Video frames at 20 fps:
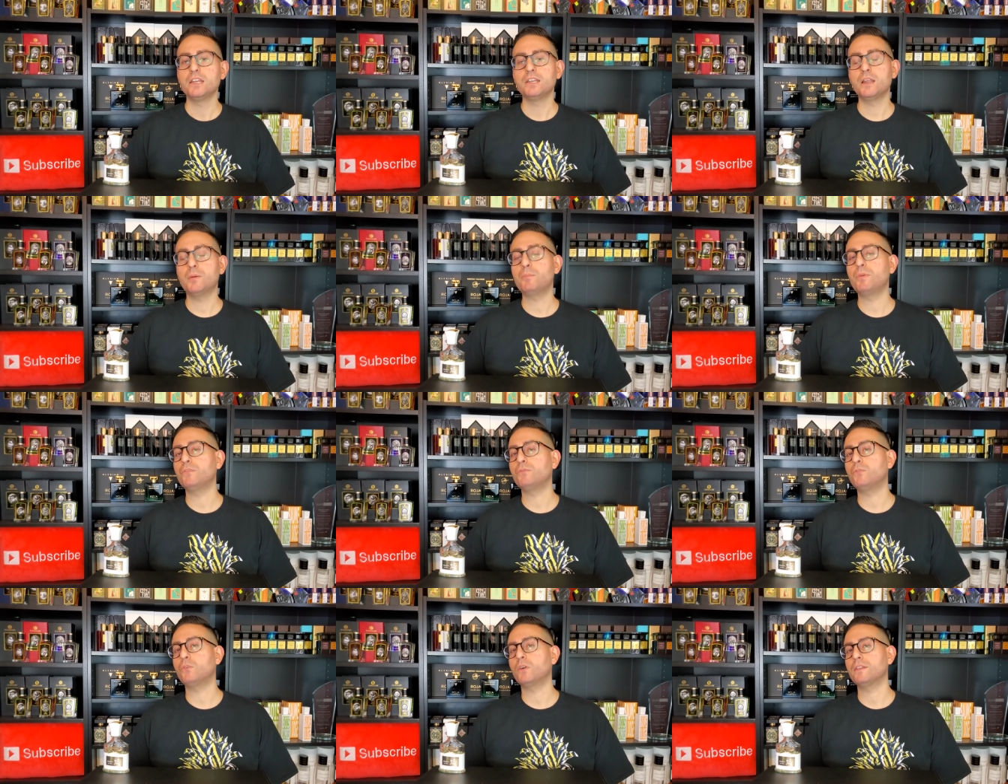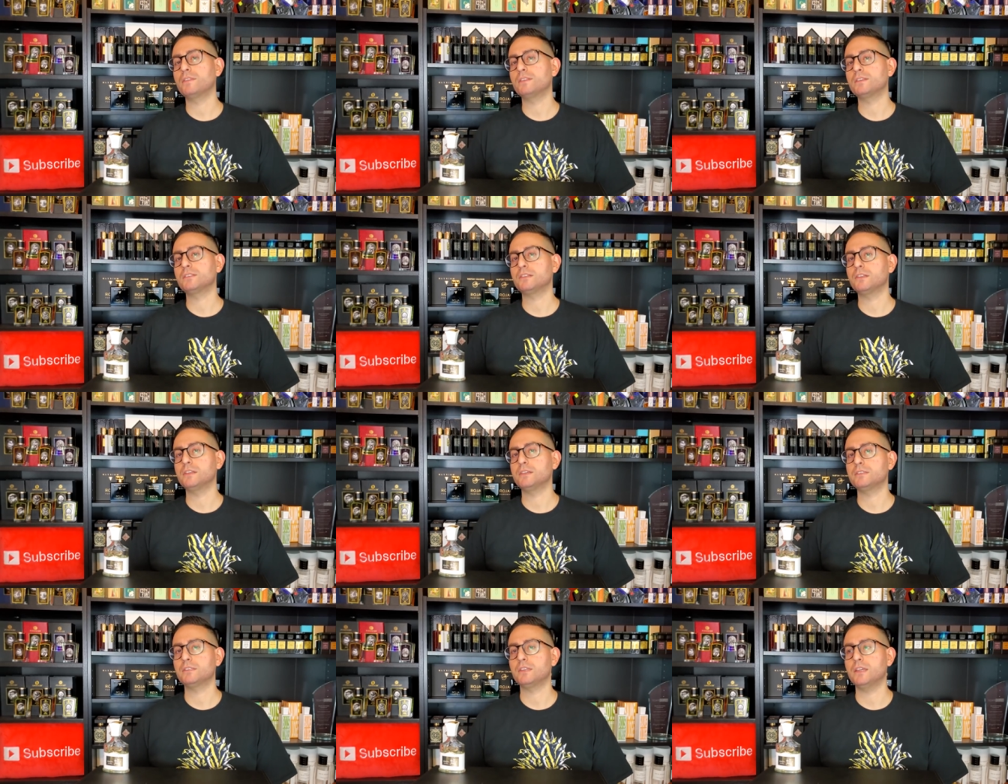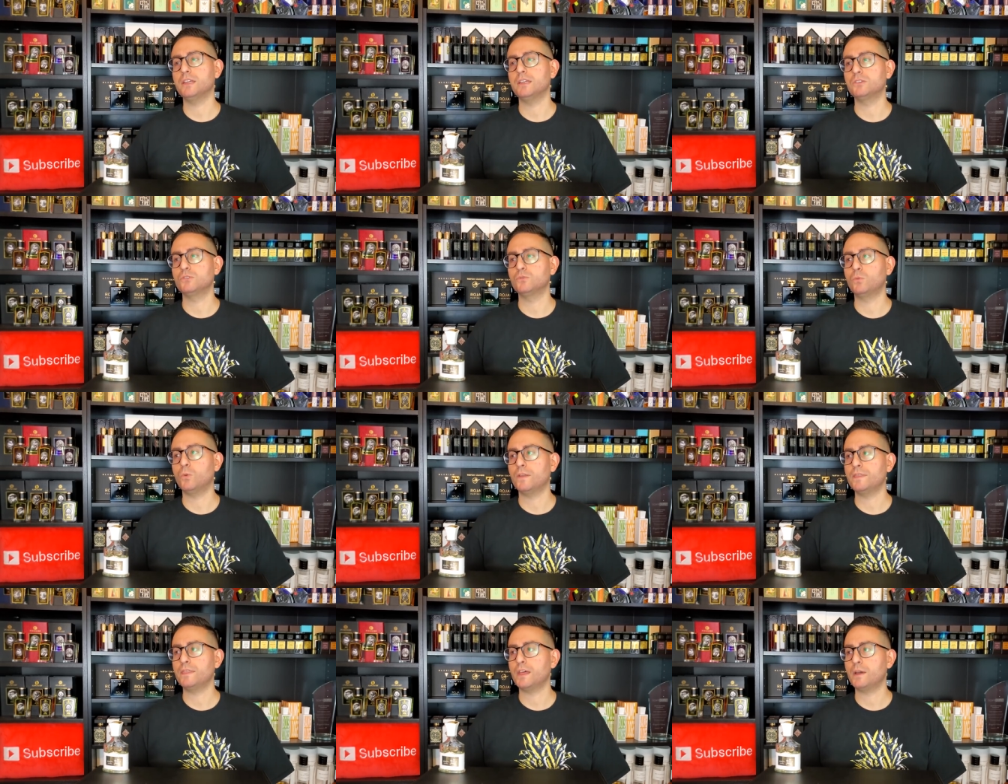Number four on this list is
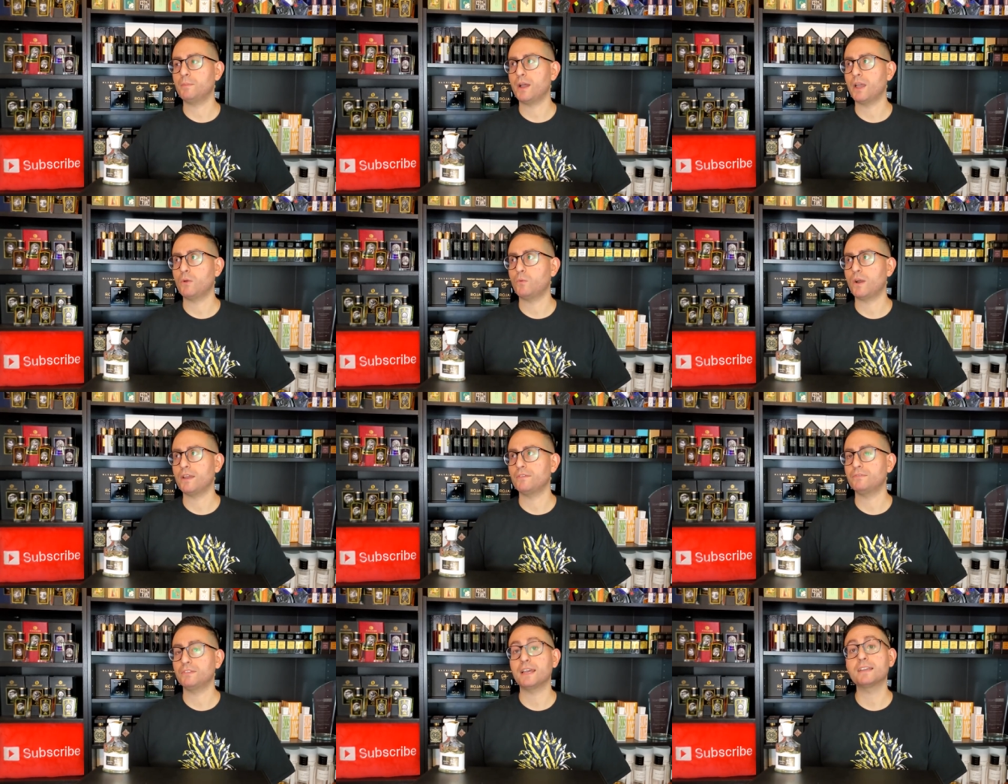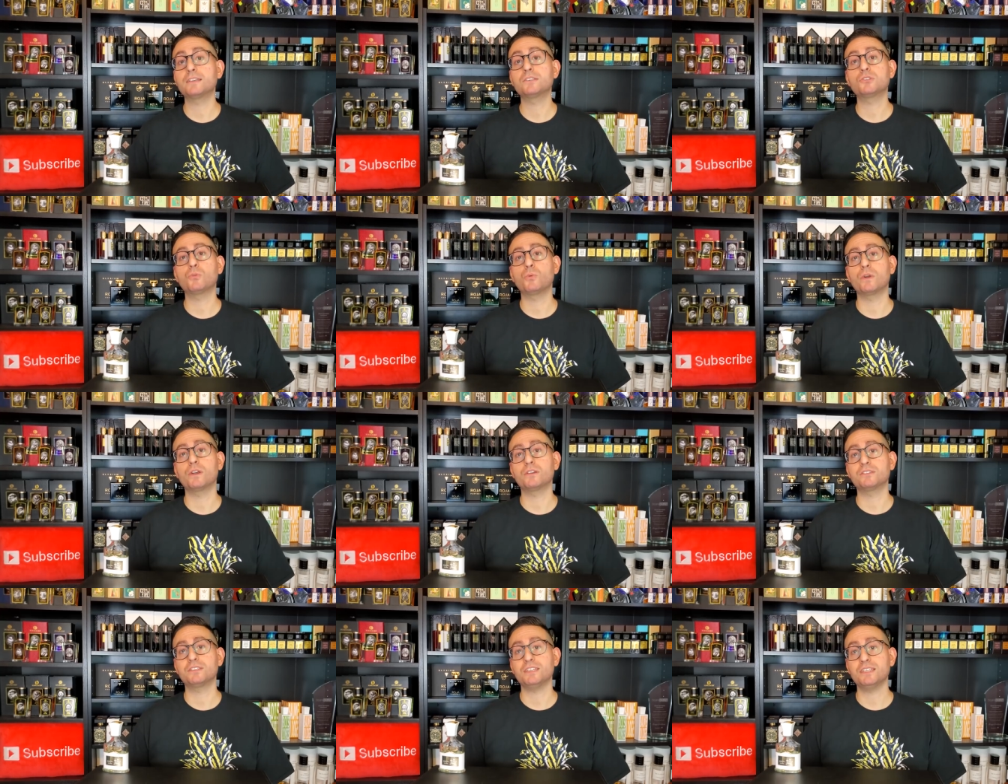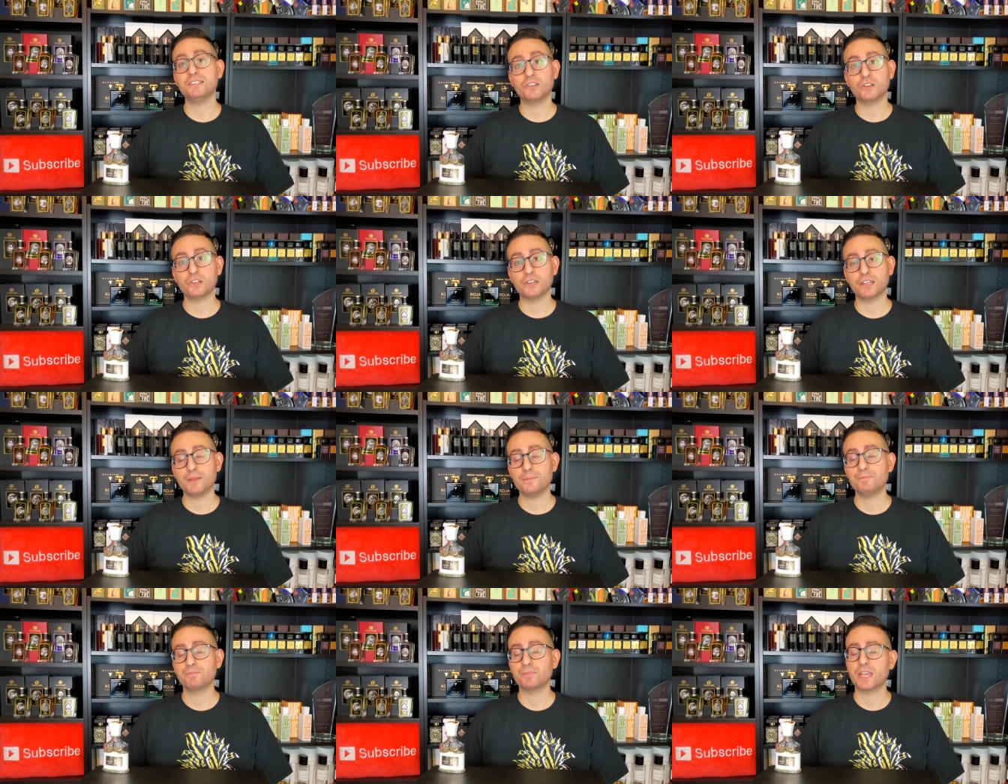one that my wife likes to wear
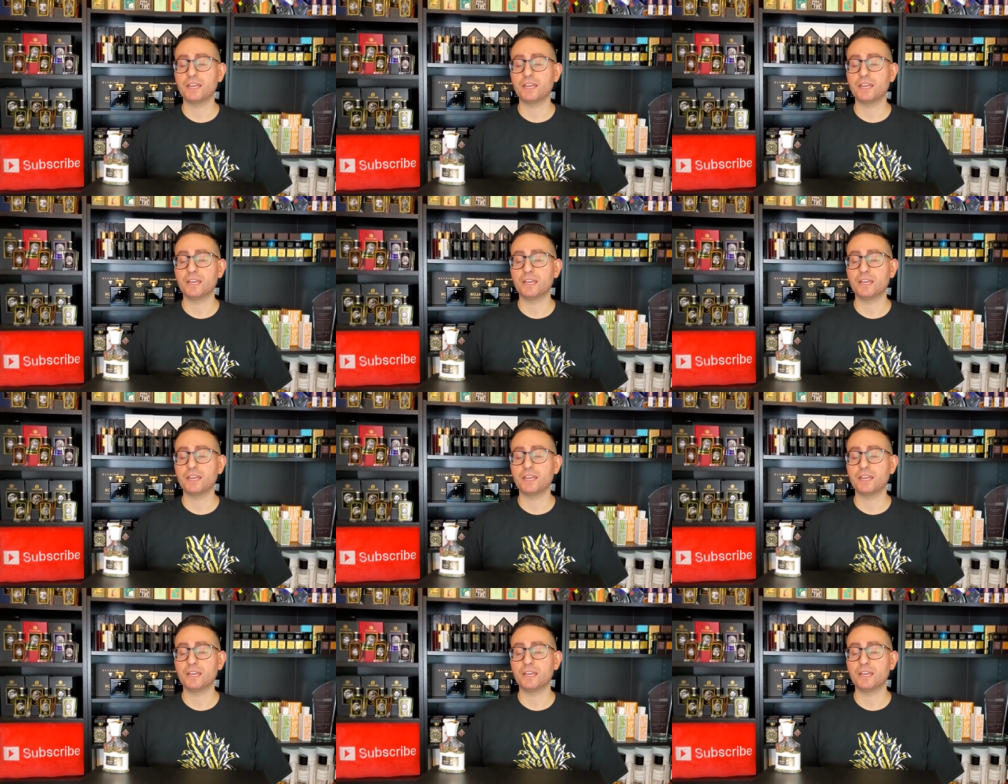seasonally,